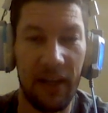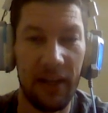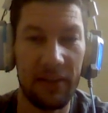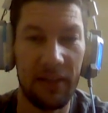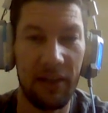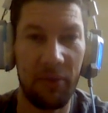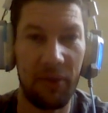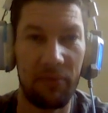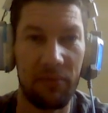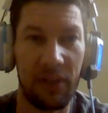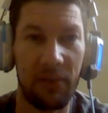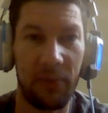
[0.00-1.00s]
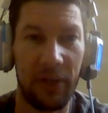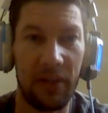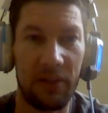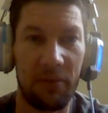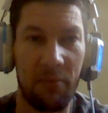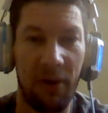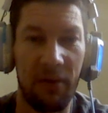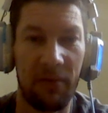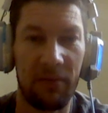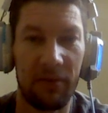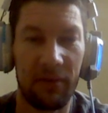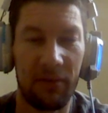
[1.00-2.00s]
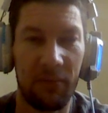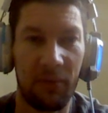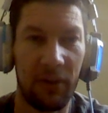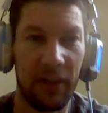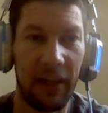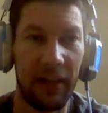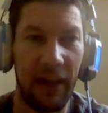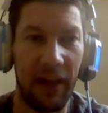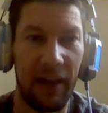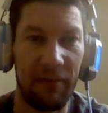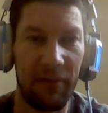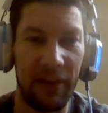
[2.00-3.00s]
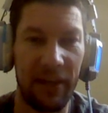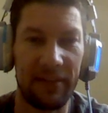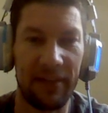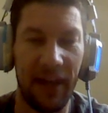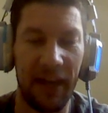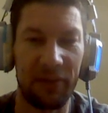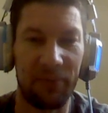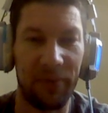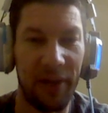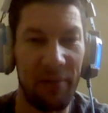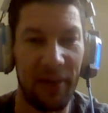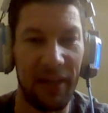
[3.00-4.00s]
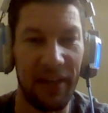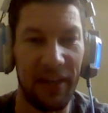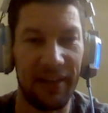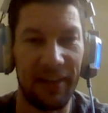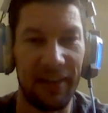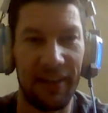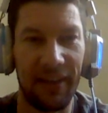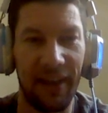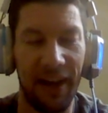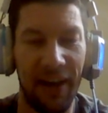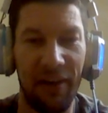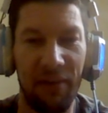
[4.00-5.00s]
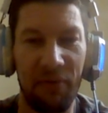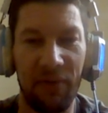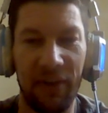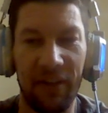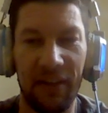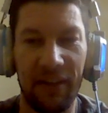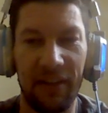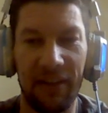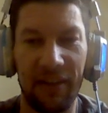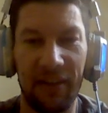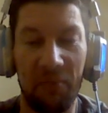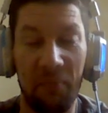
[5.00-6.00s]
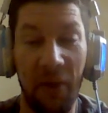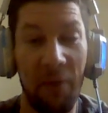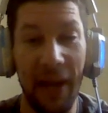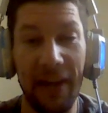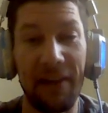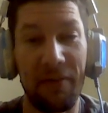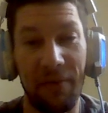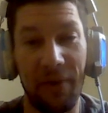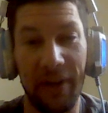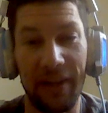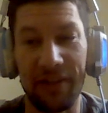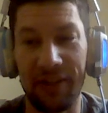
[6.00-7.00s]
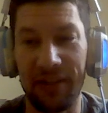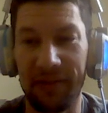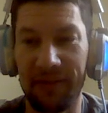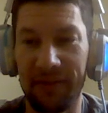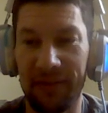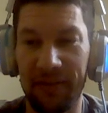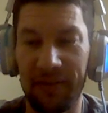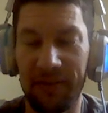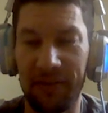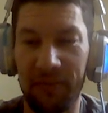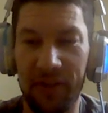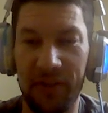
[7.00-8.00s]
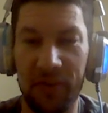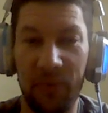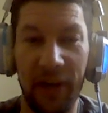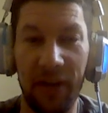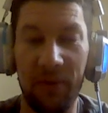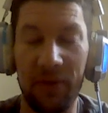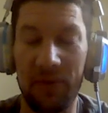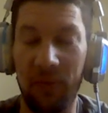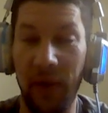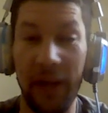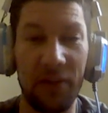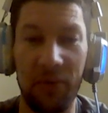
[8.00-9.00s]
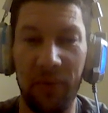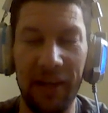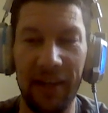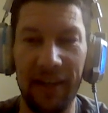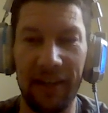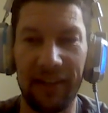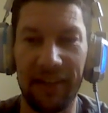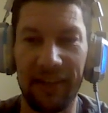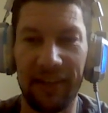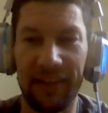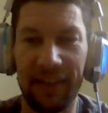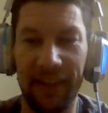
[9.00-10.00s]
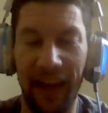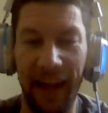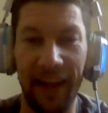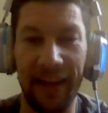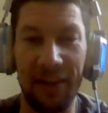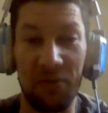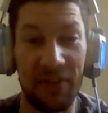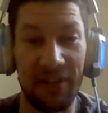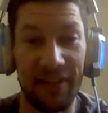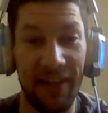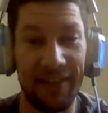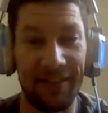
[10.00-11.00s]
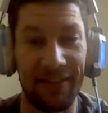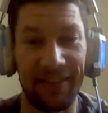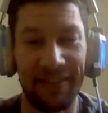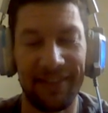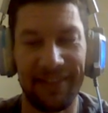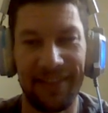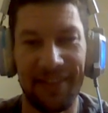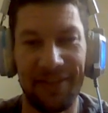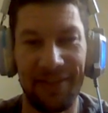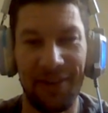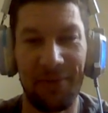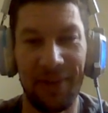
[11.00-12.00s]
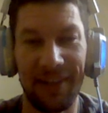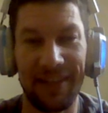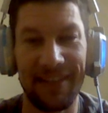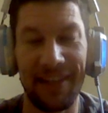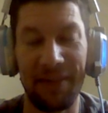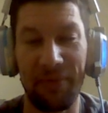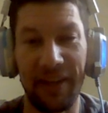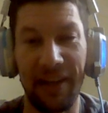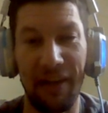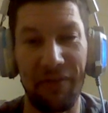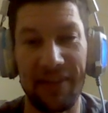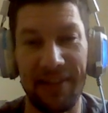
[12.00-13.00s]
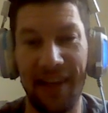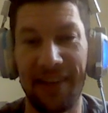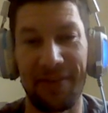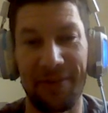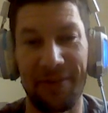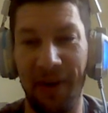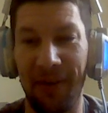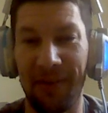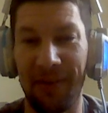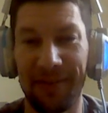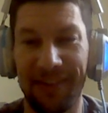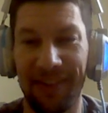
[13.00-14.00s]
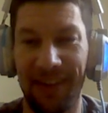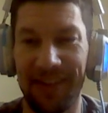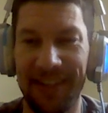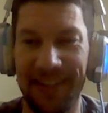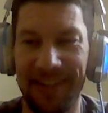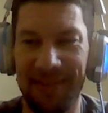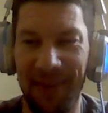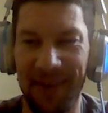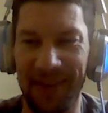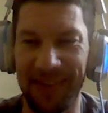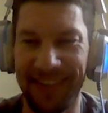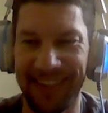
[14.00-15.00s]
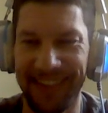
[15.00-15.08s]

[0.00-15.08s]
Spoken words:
It's going to be really windy tomorrow. We're looking to have an exact repeat of my maiden voyage, which is when it was way too windy and it was a disaster. So we're going to see if we can have a disaster tomorrow launching this boat.